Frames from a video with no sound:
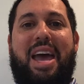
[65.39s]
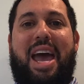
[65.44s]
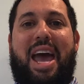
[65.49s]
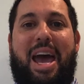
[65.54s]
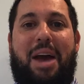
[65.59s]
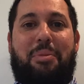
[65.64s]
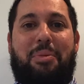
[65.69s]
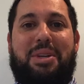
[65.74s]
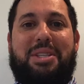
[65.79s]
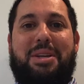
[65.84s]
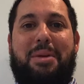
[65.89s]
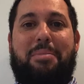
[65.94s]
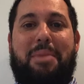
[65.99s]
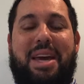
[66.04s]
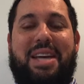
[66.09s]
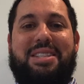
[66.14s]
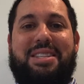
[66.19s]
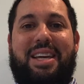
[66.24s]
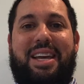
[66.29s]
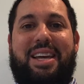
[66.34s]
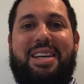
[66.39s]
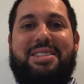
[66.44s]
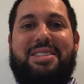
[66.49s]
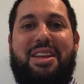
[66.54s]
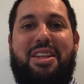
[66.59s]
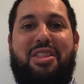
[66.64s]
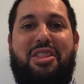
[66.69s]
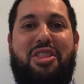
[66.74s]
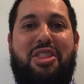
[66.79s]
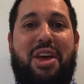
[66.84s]
And what's amazing is
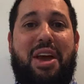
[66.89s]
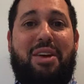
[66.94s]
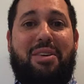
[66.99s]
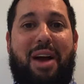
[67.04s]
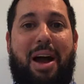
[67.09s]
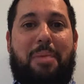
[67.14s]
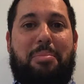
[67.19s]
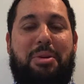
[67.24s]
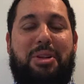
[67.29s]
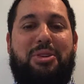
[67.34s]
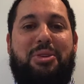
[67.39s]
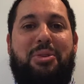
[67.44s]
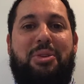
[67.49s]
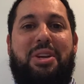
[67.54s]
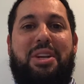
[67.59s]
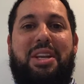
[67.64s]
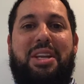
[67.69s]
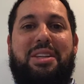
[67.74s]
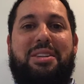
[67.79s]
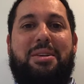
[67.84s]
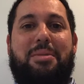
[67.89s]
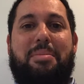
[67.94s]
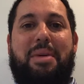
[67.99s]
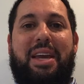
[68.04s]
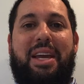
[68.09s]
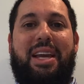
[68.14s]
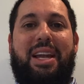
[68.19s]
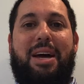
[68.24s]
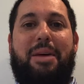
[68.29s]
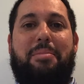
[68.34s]
their opportunity to make
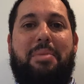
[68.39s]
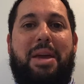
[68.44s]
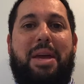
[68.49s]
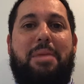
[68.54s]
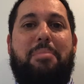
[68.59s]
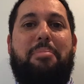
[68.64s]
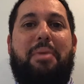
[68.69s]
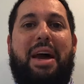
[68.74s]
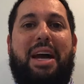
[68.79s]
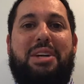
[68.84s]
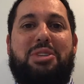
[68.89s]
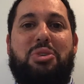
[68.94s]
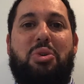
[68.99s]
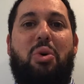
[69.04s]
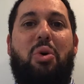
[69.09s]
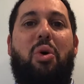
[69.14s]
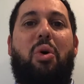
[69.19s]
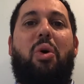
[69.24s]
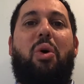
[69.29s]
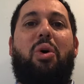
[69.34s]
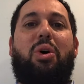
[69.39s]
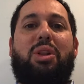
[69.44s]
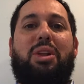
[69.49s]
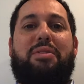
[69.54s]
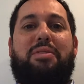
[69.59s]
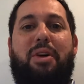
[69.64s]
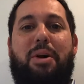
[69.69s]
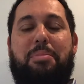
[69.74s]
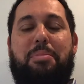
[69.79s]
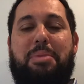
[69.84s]
it up impacts all of
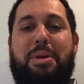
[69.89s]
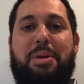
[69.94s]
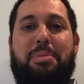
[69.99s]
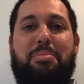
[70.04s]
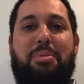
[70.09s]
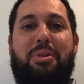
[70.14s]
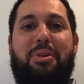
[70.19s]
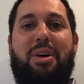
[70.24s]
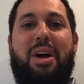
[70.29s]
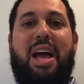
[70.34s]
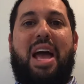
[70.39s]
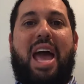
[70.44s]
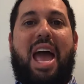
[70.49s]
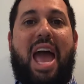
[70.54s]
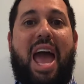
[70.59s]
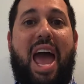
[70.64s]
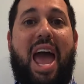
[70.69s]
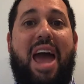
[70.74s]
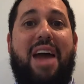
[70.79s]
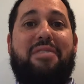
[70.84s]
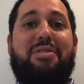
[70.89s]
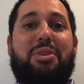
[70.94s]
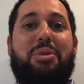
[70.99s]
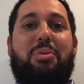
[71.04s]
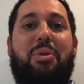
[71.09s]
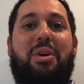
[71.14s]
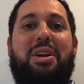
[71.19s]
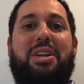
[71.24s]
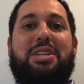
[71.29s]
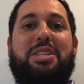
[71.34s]
our people.
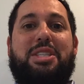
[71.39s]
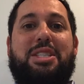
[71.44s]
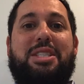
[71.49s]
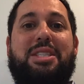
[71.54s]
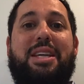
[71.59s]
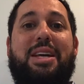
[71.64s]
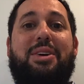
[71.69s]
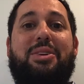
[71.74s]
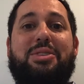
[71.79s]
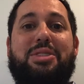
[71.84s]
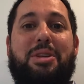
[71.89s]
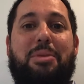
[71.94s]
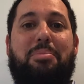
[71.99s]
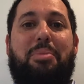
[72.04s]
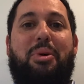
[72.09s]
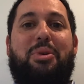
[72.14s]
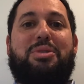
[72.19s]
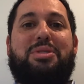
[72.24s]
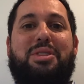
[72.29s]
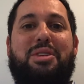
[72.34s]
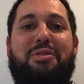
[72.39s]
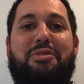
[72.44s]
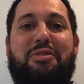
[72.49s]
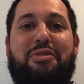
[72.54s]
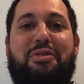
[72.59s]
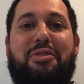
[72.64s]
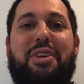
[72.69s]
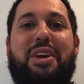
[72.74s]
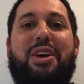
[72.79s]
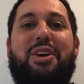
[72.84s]
Everyone is still supposed to
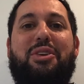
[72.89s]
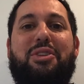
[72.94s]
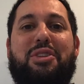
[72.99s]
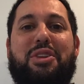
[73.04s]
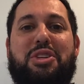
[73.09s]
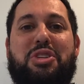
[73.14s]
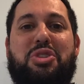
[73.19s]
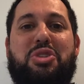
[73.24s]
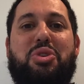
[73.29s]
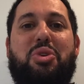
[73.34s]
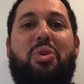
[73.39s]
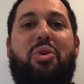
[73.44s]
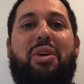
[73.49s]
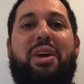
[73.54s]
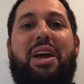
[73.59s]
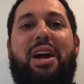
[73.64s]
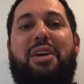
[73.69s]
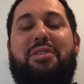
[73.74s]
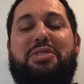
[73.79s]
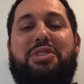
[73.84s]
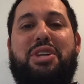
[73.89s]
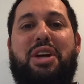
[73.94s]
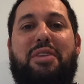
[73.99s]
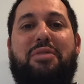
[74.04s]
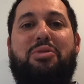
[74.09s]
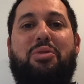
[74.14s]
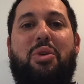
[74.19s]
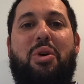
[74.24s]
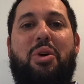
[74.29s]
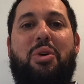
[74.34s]
feel the joy of
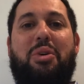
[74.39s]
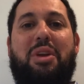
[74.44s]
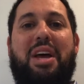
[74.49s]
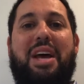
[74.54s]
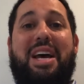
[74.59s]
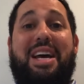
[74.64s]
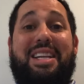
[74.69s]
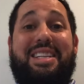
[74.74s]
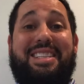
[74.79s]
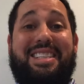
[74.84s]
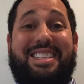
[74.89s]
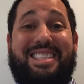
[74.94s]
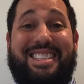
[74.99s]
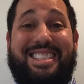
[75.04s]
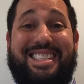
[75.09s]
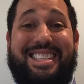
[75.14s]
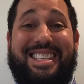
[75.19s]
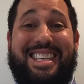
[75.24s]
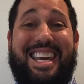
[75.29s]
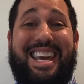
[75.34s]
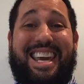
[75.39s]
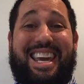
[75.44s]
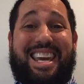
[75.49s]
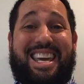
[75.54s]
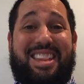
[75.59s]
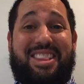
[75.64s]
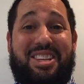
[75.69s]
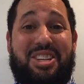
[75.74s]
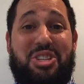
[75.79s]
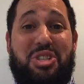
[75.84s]
Shavuot, to see
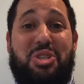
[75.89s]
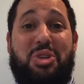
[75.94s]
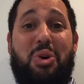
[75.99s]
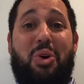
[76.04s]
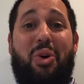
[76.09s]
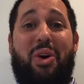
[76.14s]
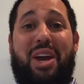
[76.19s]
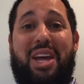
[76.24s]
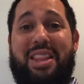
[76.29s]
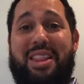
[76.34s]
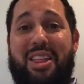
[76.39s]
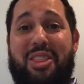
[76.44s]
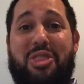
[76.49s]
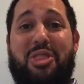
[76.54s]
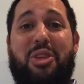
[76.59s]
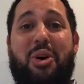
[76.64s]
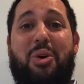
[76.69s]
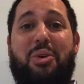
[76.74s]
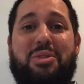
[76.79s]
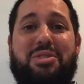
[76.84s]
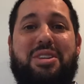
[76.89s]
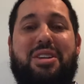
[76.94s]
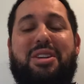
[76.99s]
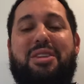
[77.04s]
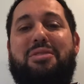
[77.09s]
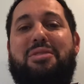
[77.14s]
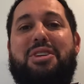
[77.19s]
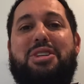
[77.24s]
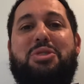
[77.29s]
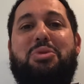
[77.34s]
the joy that those
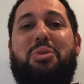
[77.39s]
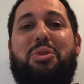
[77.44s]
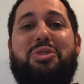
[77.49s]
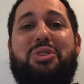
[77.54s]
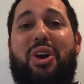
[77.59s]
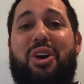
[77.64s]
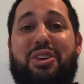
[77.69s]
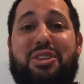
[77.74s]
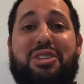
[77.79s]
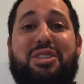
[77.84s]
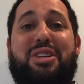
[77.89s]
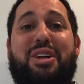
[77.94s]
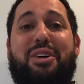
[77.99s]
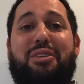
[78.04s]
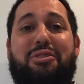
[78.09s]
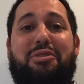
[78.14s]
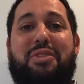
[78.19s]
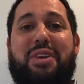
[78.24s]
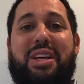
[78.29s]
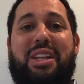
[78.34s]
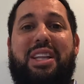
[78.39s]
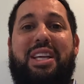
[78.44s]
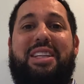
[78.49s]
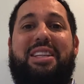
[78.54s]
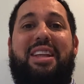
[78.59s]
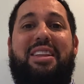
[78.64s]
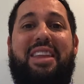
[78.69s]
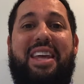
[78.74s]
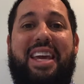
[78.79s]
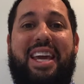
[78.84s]
individuals are still feeling,
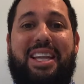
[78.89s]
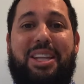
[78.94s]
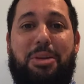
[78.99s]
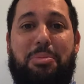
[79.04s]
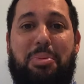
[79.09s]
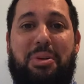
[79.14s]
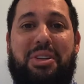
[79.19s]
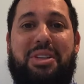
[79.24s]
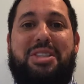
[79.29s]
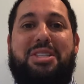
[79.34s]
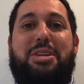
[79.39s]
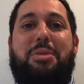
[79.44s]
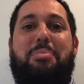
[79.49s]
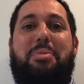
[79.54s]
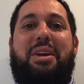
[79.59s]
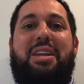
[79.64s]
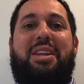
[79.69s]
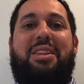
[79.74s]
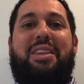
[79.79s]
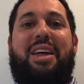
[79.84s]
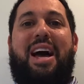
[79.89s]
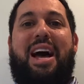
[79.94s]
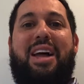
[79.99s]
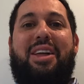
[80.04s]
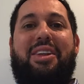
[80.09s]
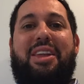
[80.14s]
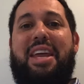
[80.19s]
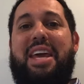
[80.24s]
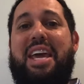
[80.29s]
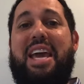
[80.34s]
that they get to participate in the
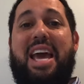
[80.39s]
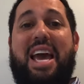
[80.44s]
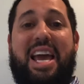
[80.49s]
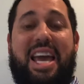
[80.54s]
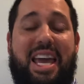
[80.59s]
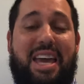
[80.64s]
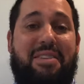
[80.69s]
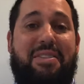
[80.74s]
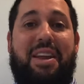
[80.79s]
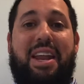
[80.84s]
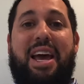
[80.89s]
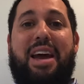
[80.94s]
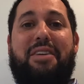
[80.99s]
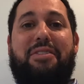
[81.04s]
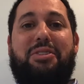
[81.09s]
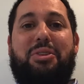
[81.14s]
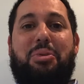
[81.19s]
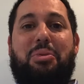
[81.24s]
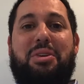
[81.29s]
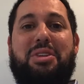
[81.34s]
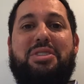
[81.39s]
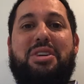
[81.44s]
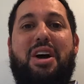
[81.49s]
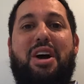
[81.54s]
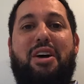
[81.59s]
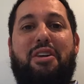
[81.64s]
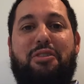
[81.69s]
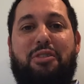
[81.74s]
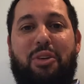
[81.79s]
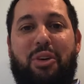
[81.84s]
holiday even afterwards
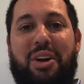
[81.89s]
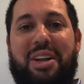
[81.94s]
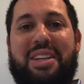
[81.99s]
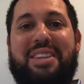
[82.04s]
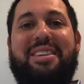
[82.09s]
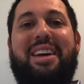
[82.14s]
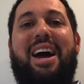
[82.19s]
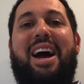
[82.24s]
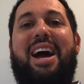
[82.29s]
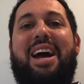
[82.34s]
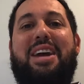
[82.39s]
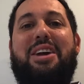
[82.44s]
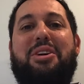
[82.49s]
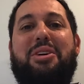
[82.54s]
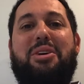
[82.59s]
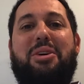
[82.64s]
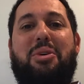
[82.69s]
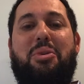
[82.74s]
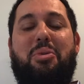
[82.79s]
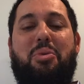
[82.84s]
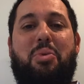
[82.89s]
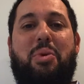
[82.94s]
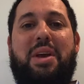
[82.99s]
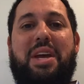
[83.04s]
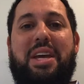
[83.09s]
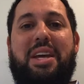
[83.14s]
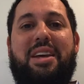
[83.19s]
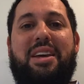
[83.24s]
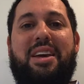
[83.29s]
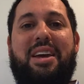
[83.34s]
for an entire
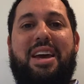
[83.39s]
week.